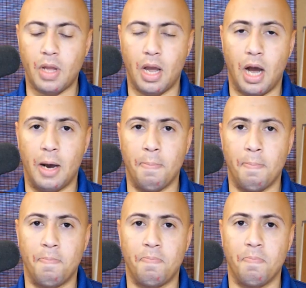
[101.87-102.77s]

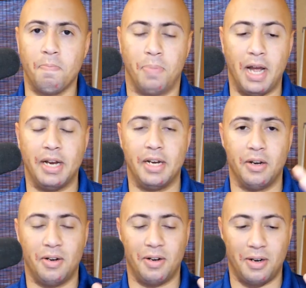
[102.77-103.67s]
But
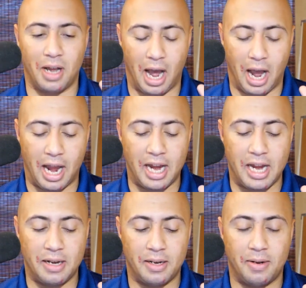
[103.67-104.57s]
I